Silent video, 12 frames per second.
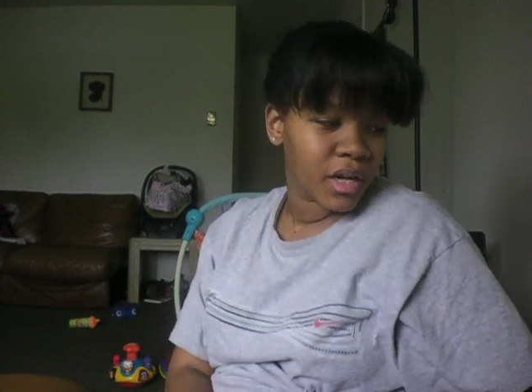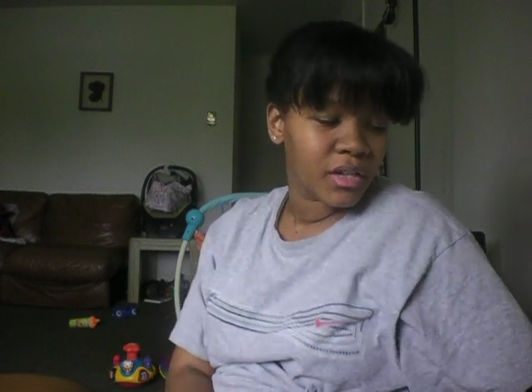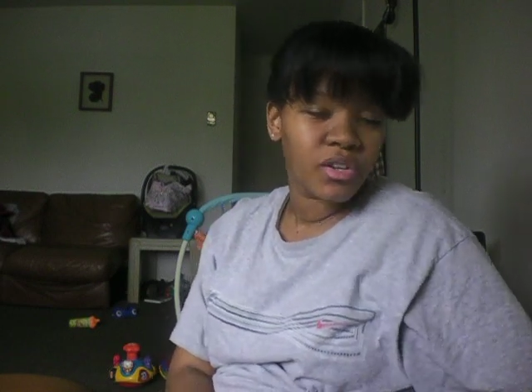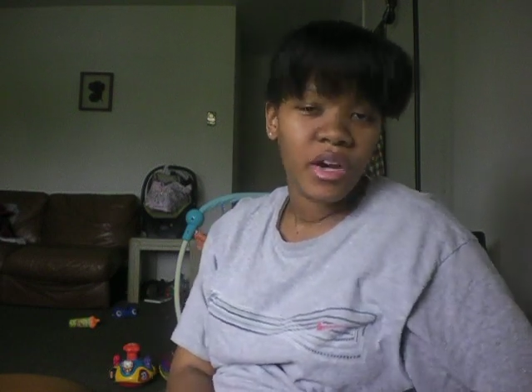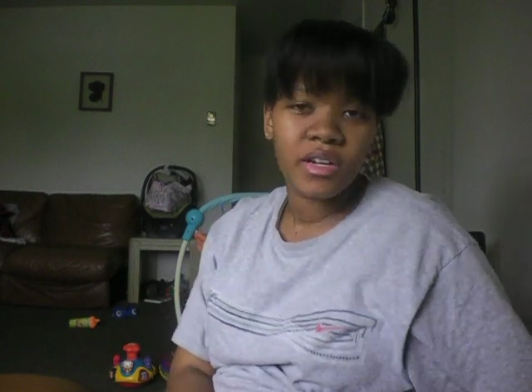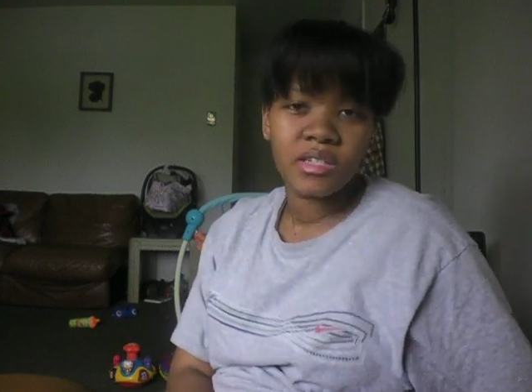I
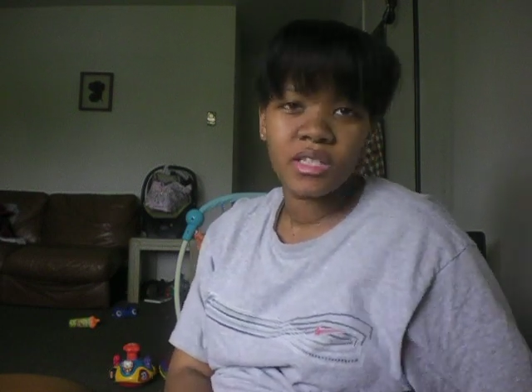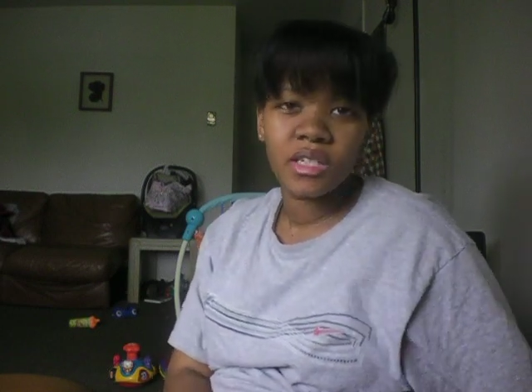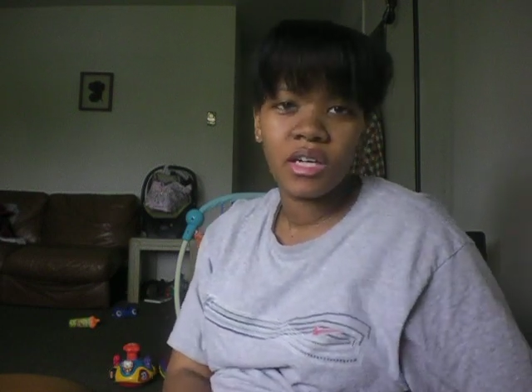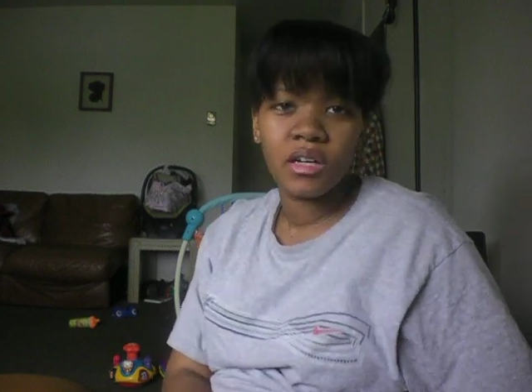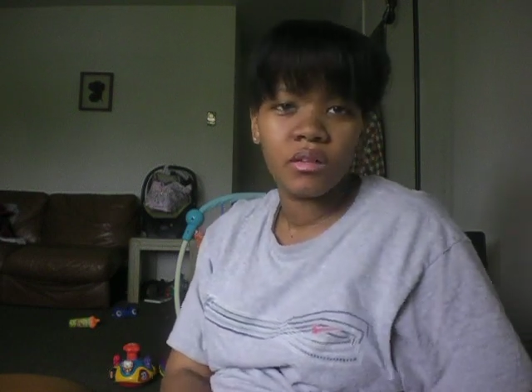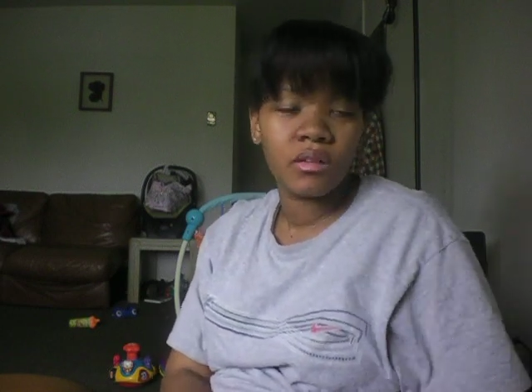try to
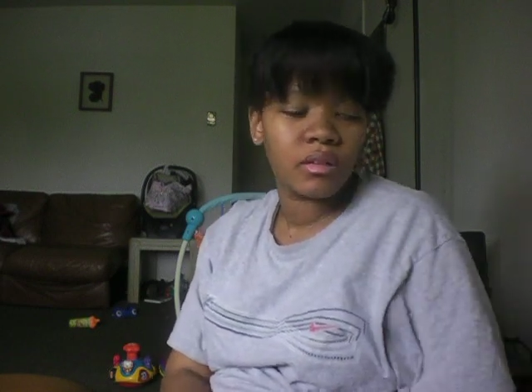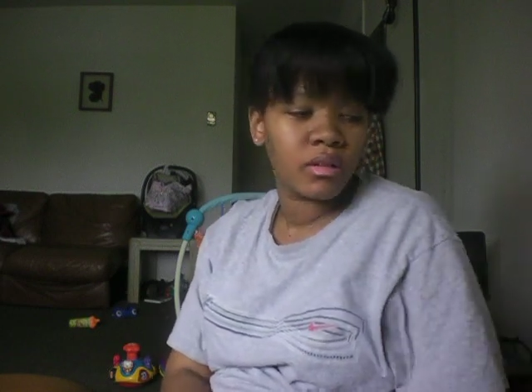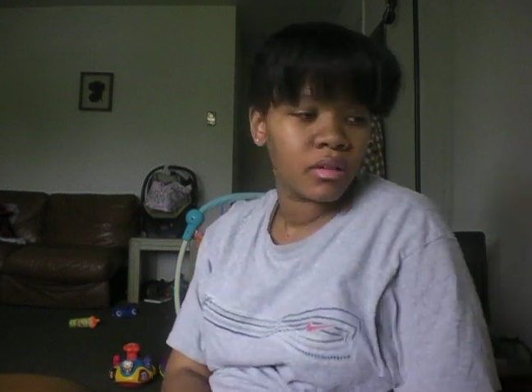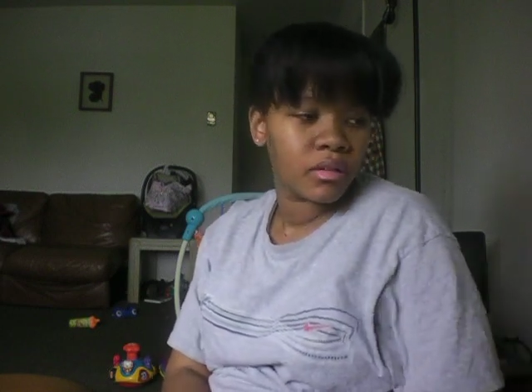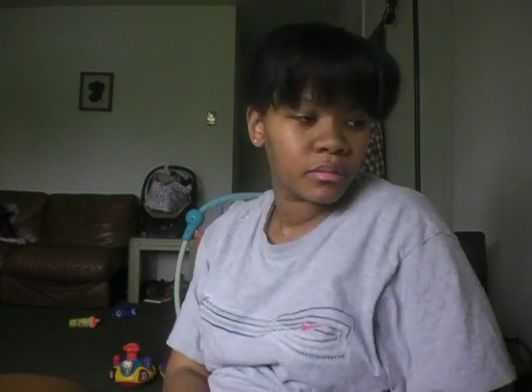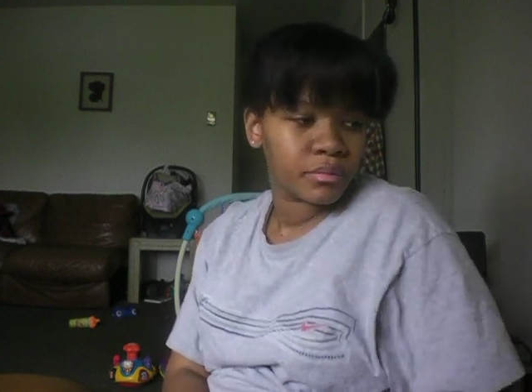stay
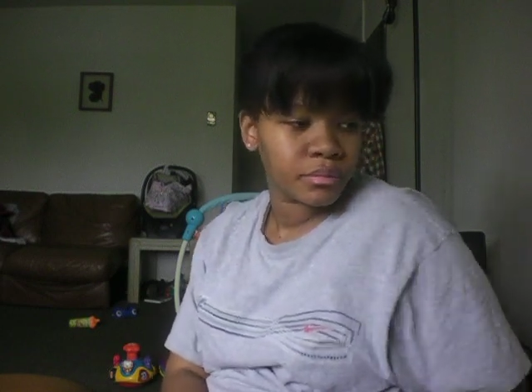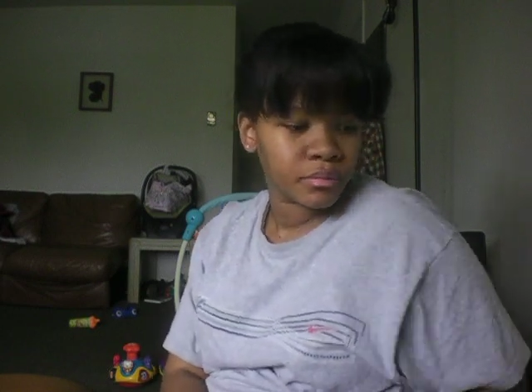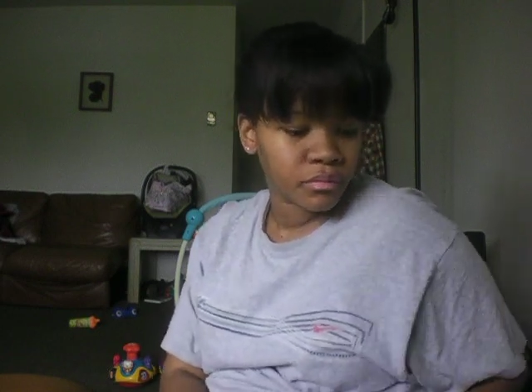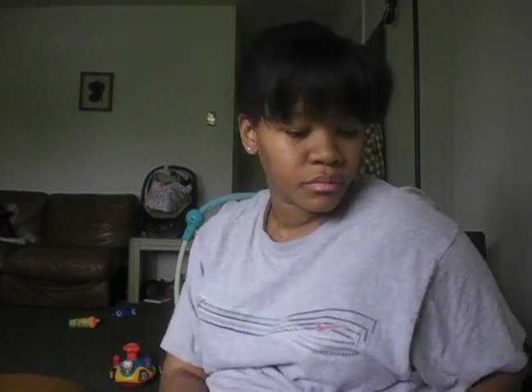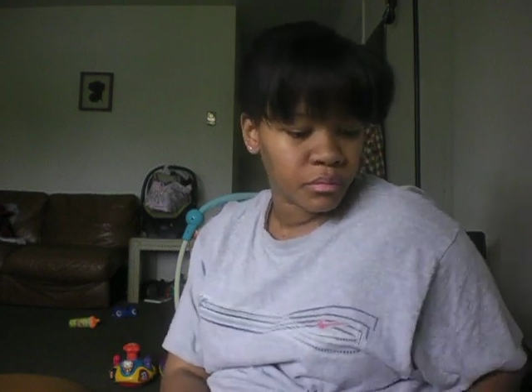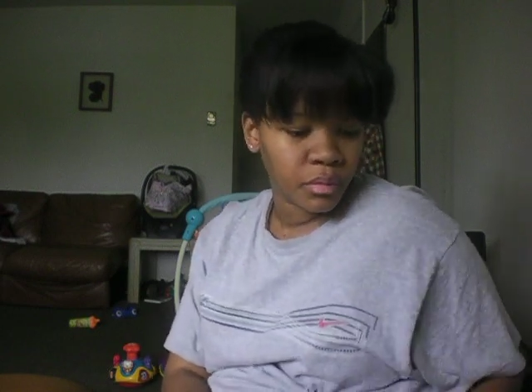healthy,
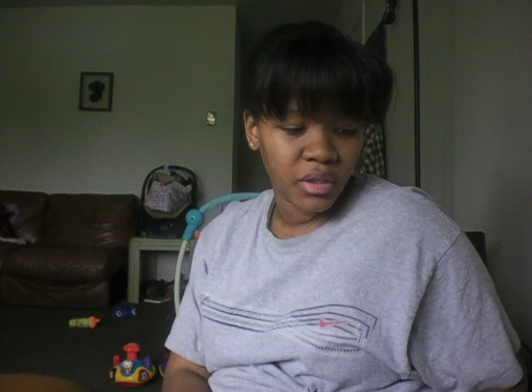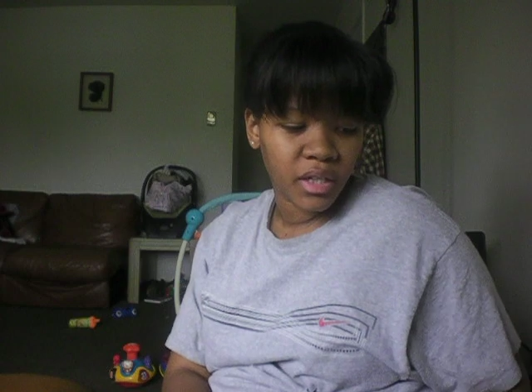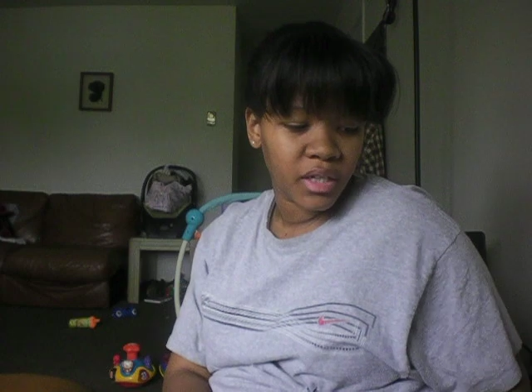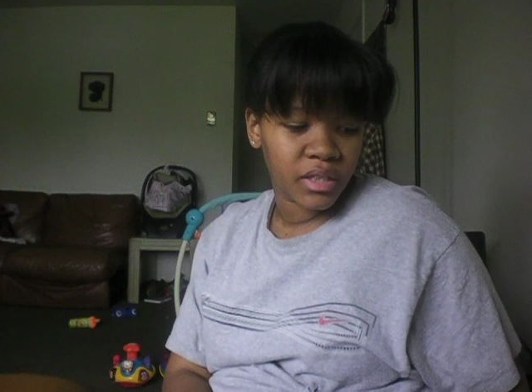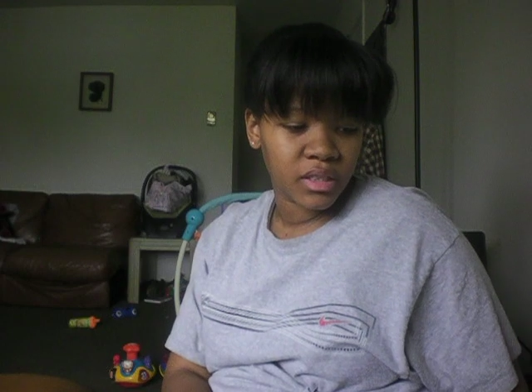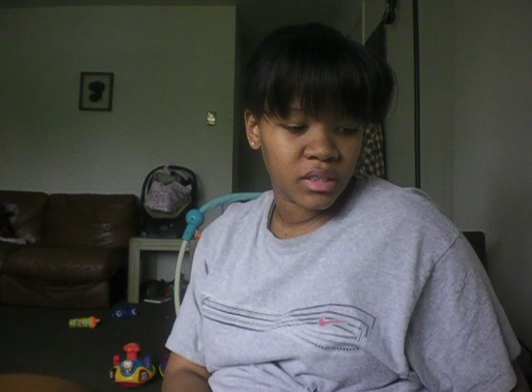but
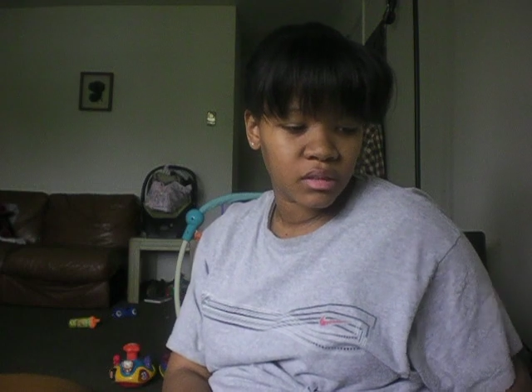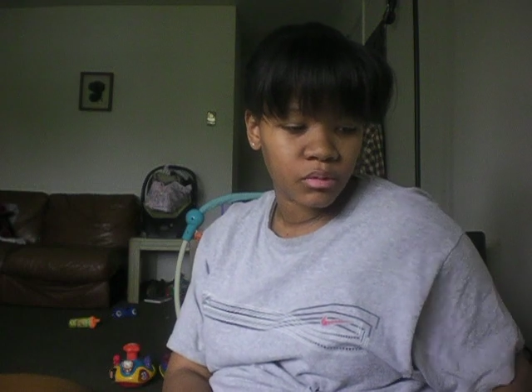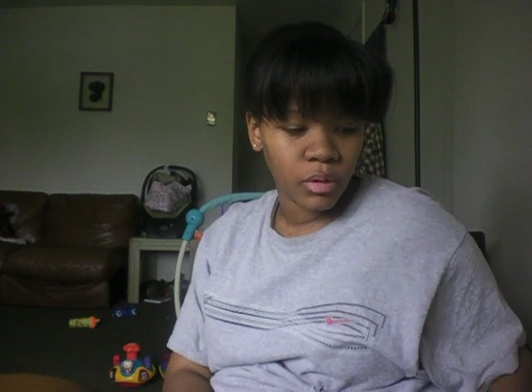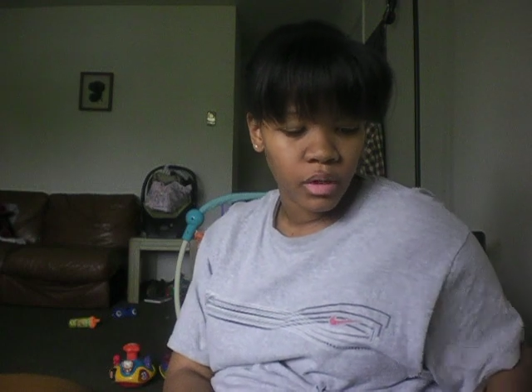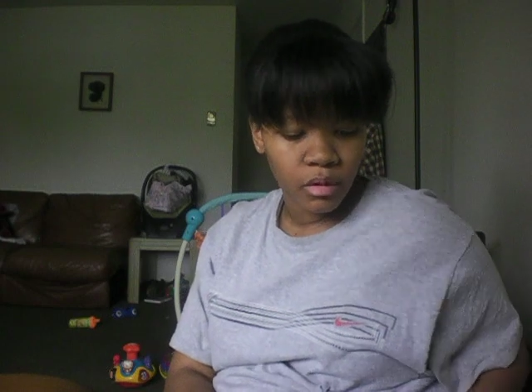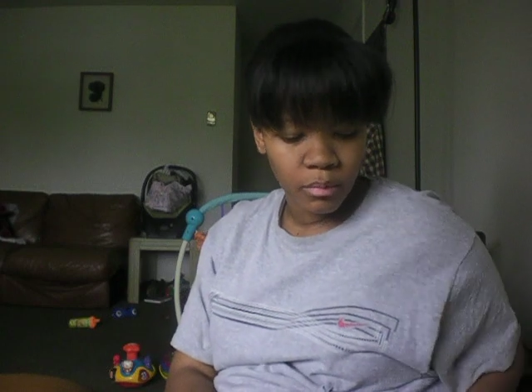that
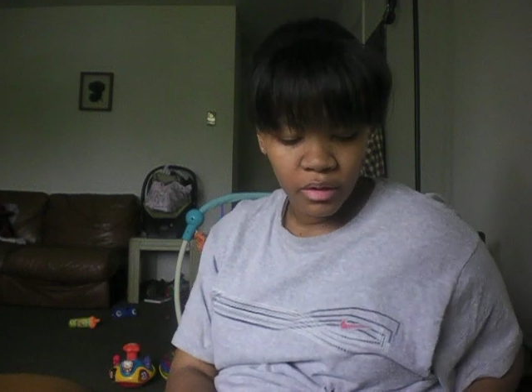doesn't work.